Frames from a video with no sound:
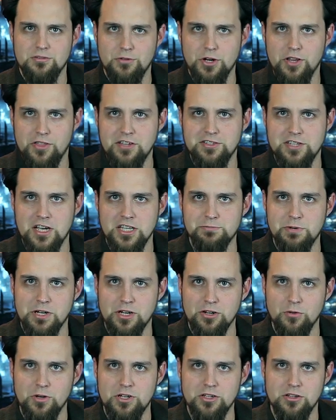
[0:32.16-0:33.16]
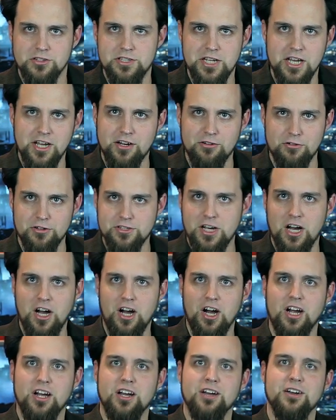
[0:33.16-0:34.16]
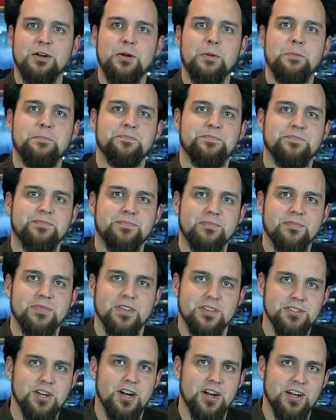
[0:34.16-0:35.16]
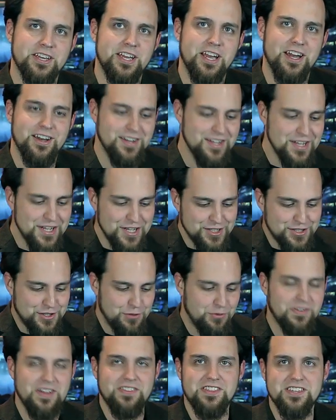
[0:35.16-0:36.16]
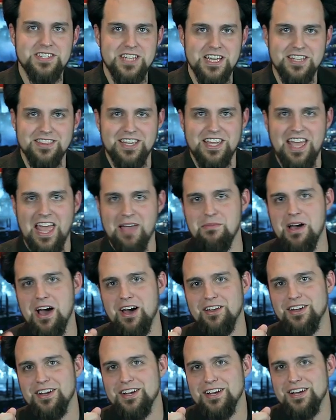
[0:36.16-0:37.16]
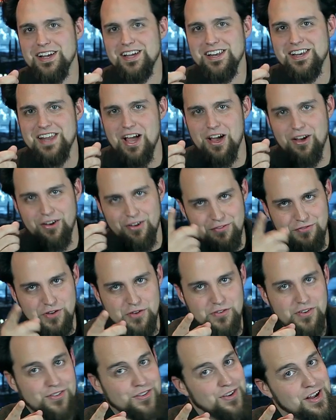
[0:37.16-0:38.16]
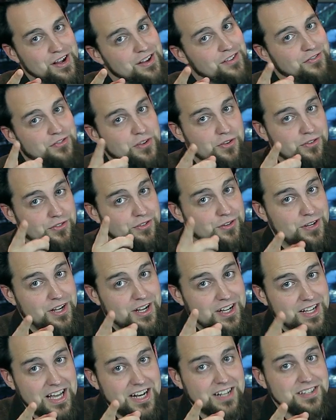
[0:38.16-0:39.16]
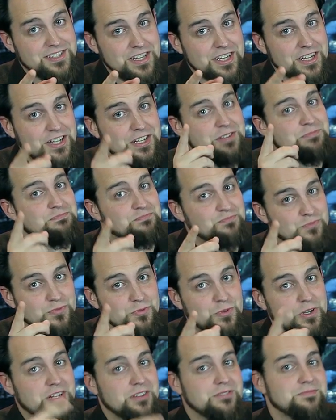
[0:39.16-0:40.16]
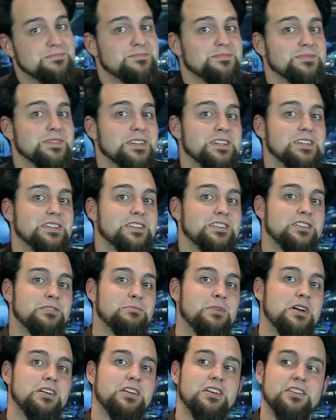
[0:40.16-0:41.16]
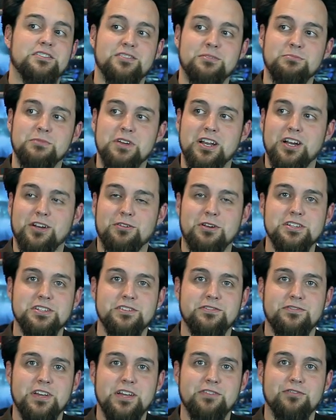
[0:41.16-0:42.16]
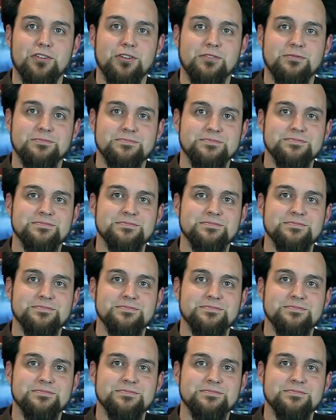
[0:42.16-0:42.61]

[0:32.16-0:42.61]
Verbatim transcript: What do you think sounds bigger, Wendell? A tick or a talk? Definitely talk. Talk, yeah. So we've got the tick that came out. Now, if you've ever got a tick, well, you may get some kind of crazy fever.